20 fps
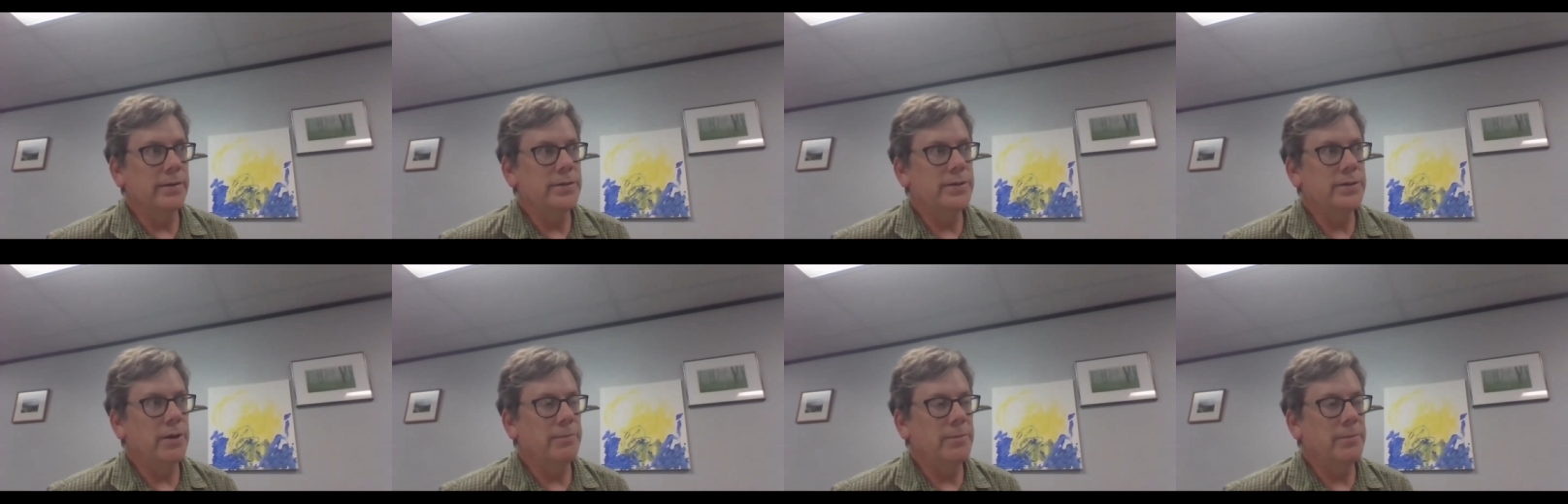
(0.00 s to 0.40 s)

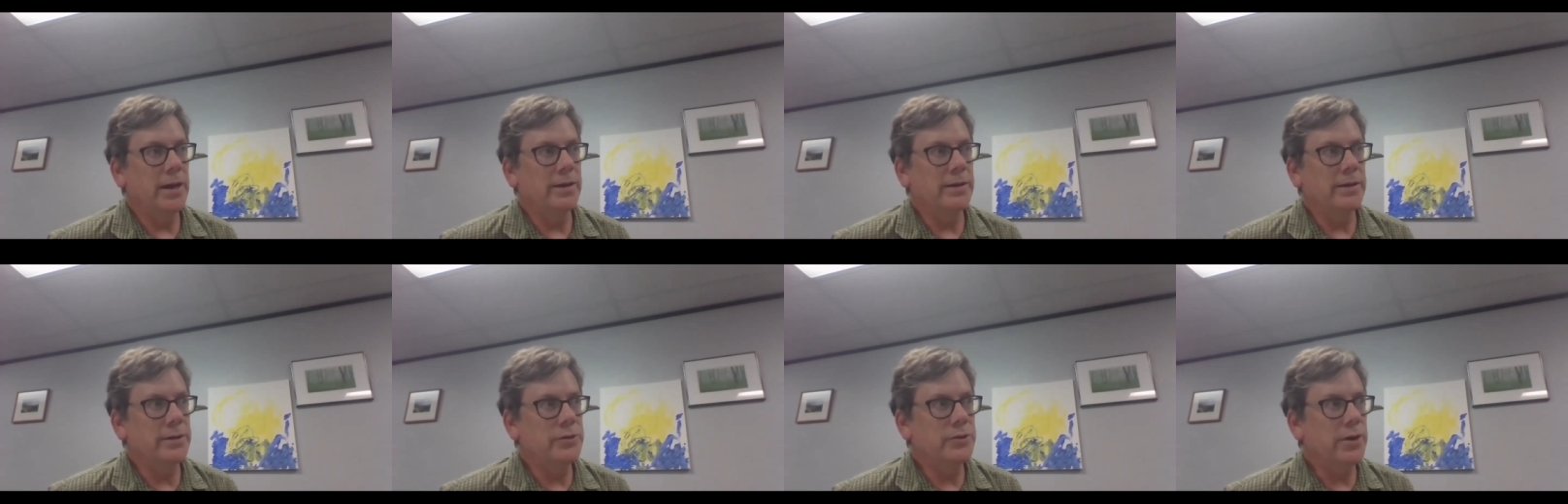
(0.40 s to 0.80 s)
So I'm not
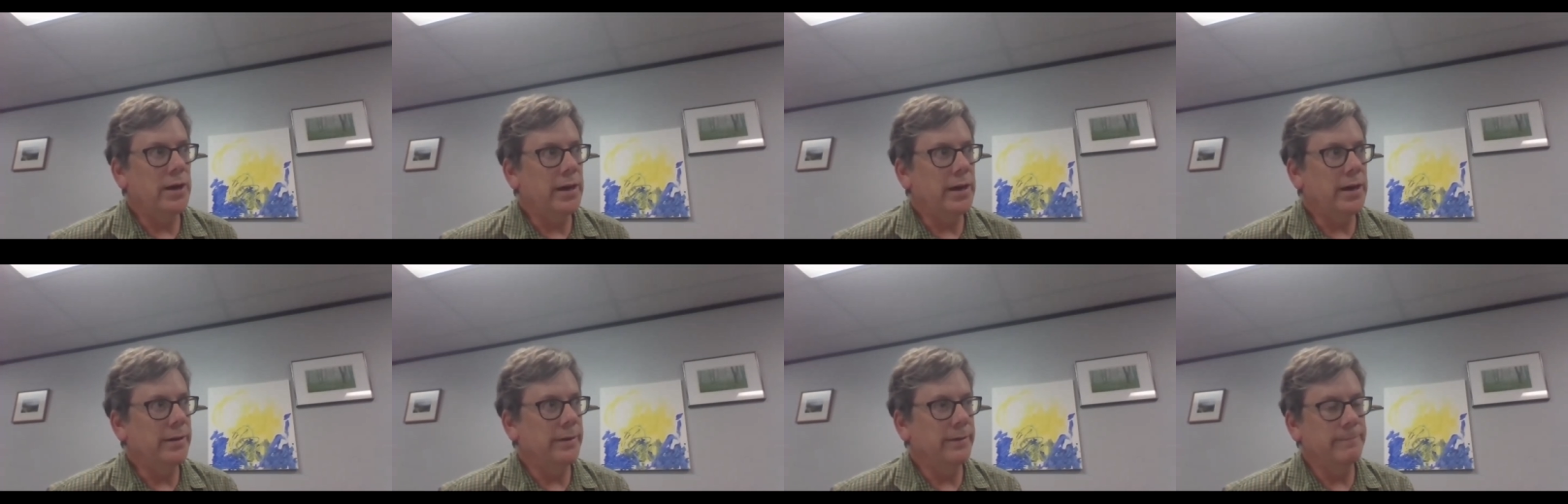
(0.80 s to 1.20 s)
going to
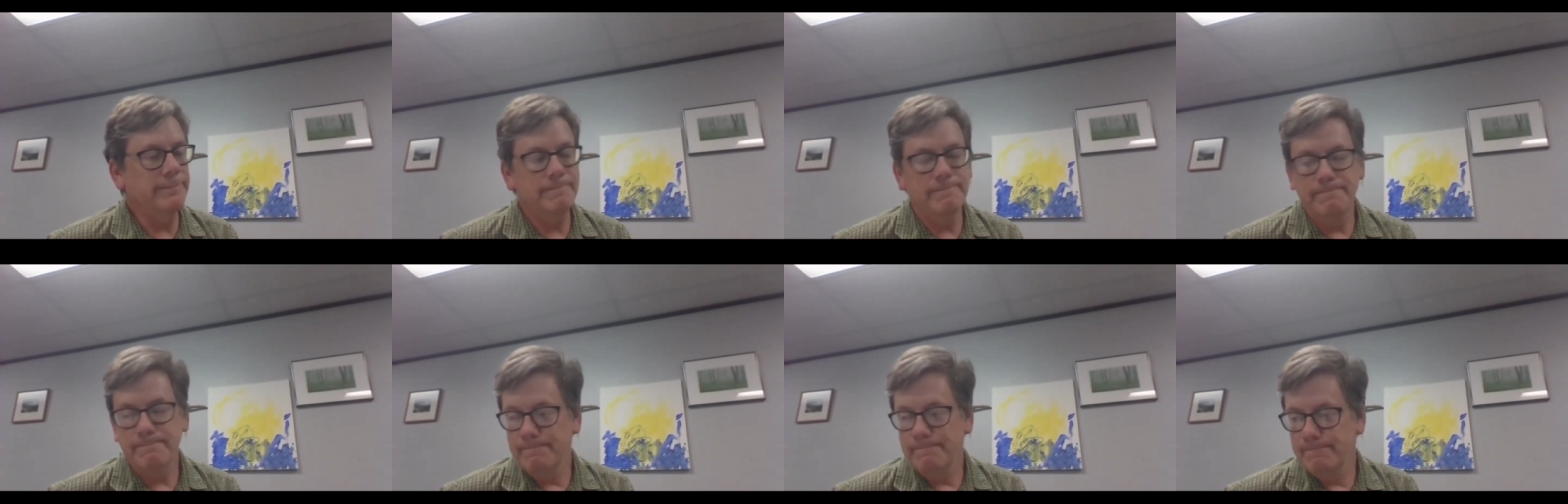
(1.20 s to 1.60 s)
try to,
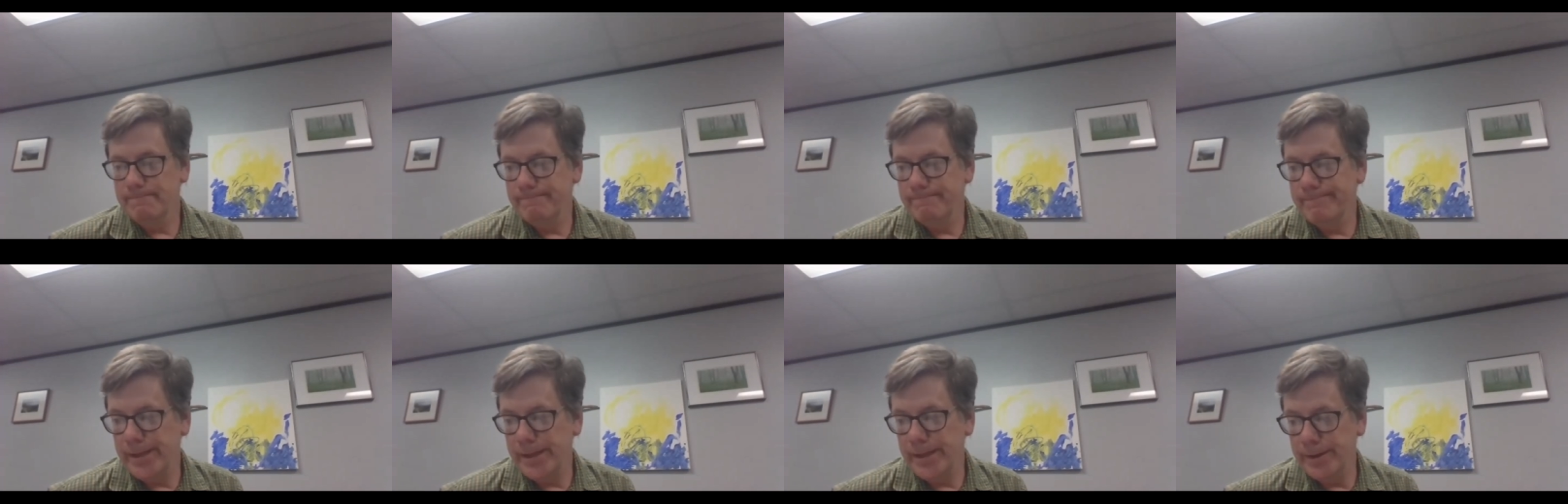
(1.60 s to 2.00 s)

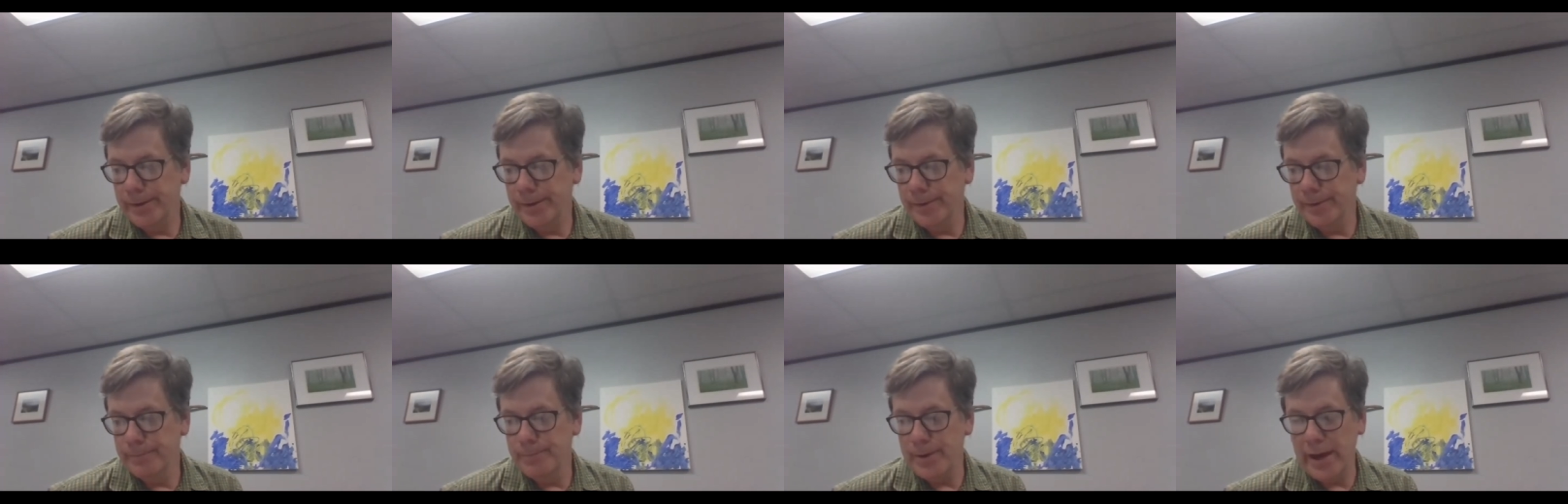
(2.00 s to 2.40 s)
you
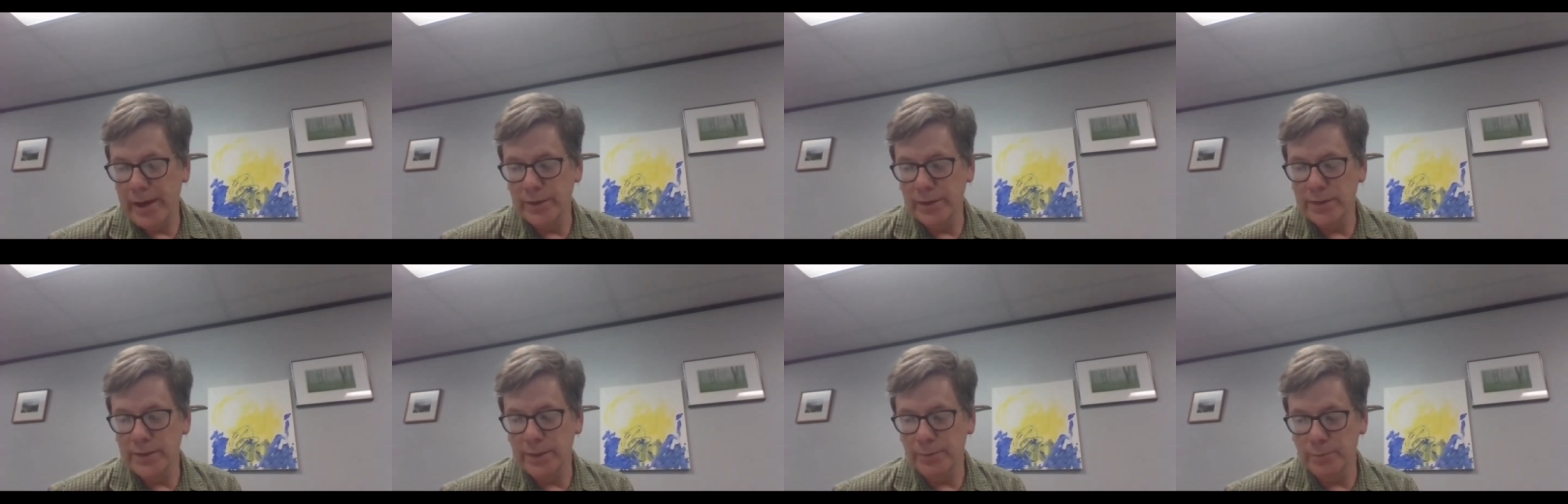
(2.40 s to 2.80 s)
know,
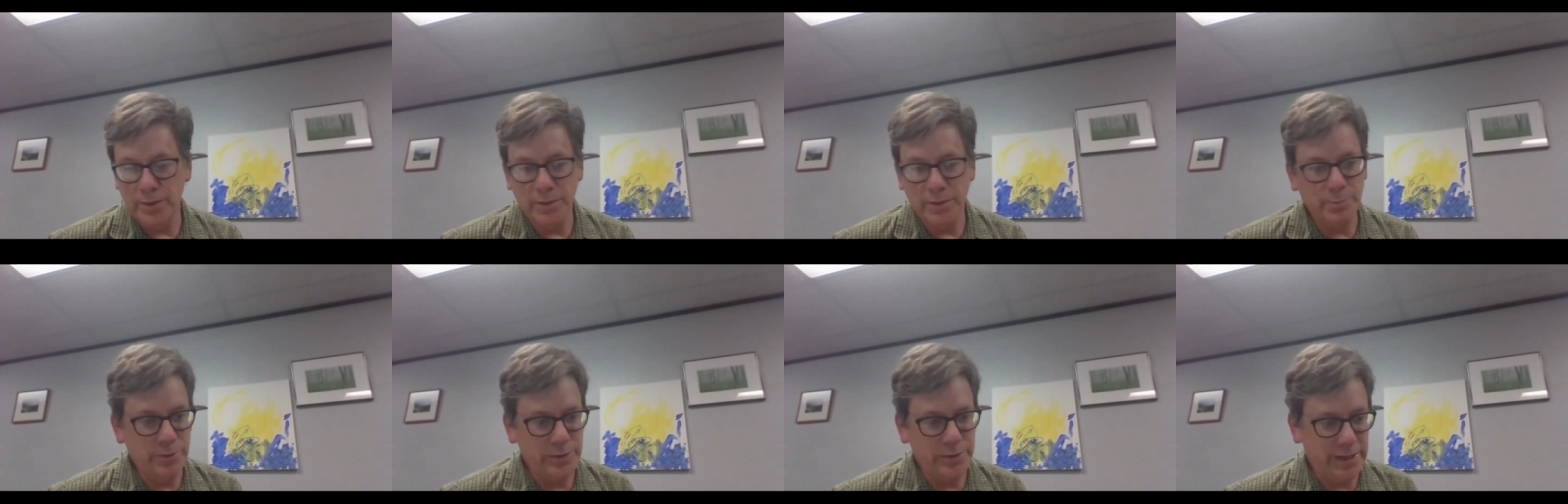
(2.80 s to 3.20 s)
battle
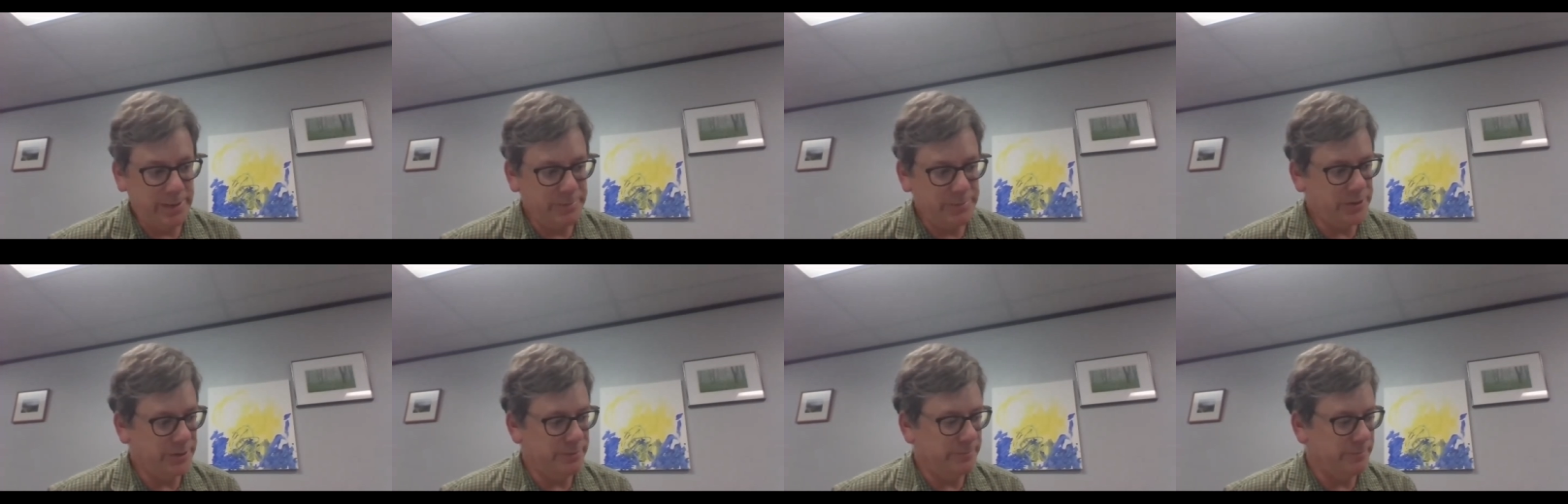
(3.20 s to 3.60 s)
someone's
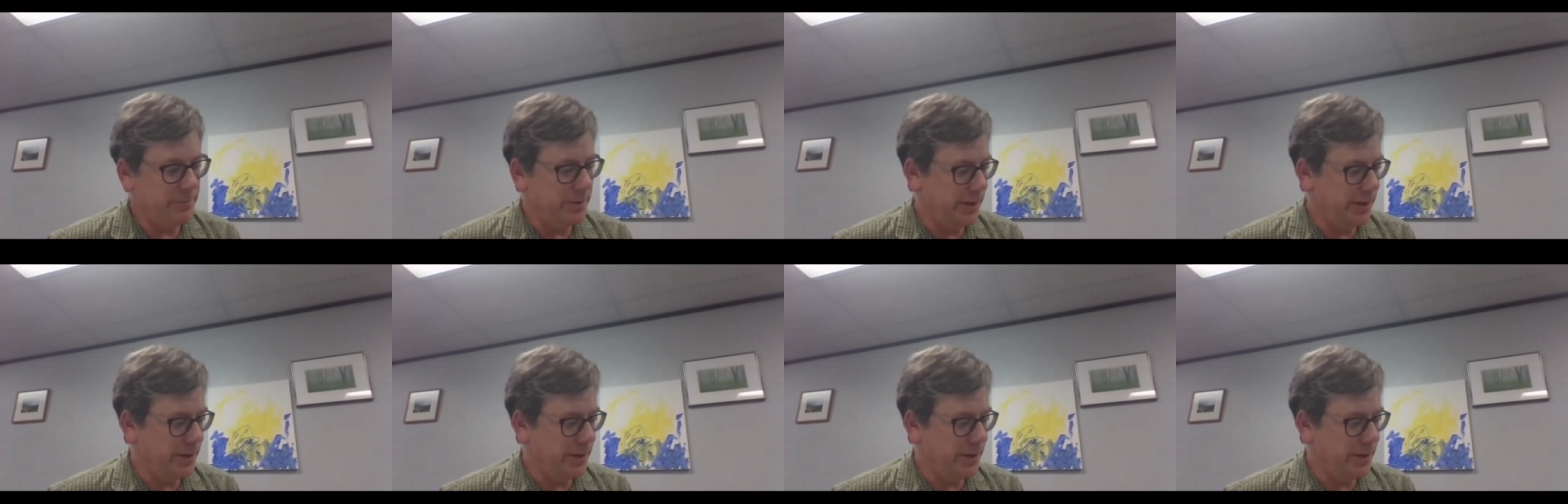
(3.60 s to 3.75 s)
perception.